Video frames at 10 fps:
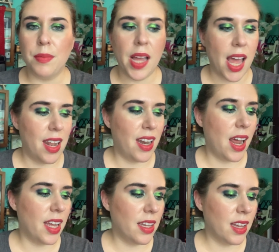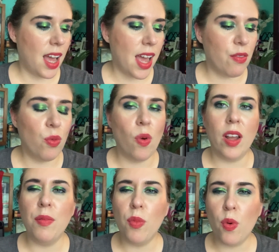And I have
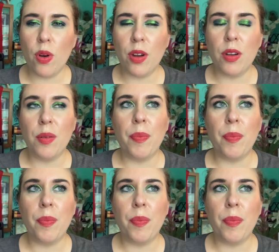one more